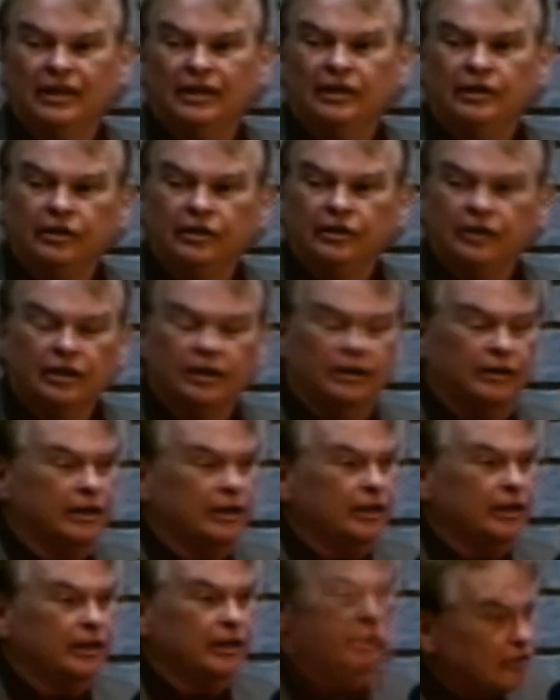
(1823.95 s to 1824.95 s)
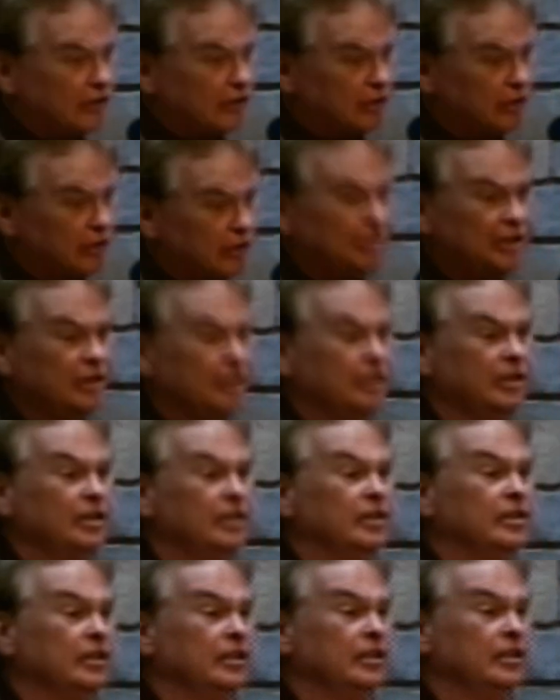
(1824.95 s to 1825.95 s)
it's gonna be
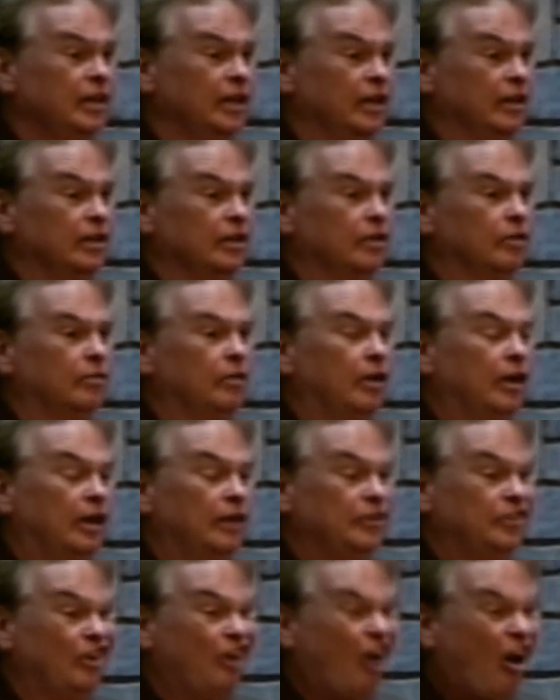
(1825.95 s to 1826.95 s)
in and across